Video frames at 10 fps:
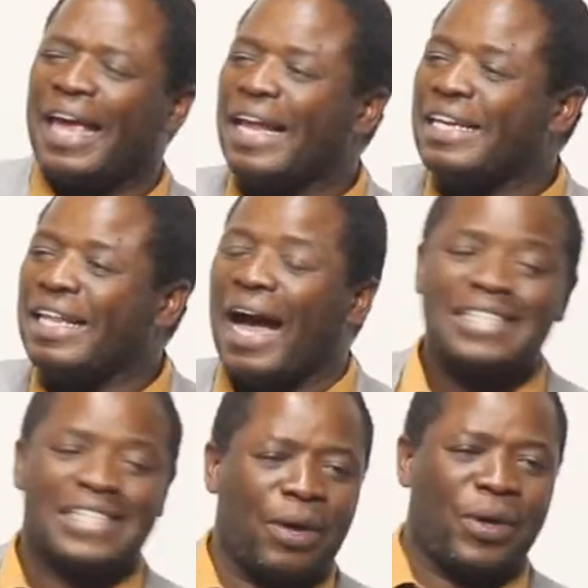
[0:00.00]
and the
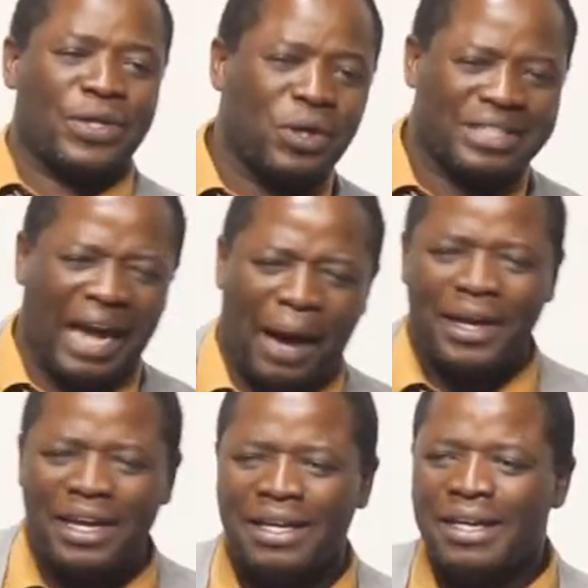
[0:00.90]
answer was not
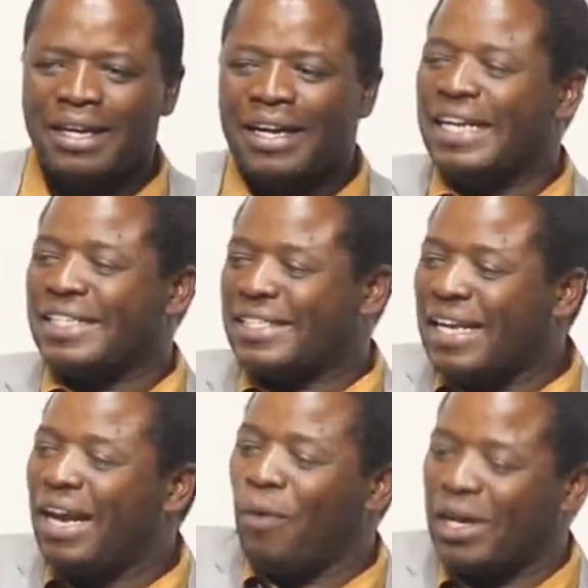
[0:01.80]
coming, he
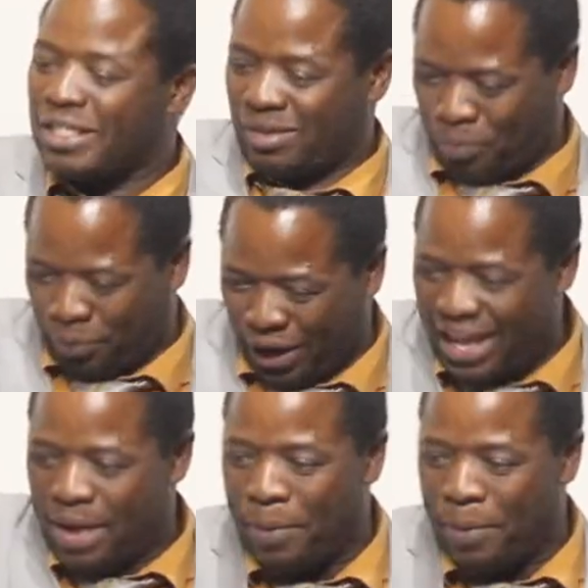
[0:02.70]
still was praying.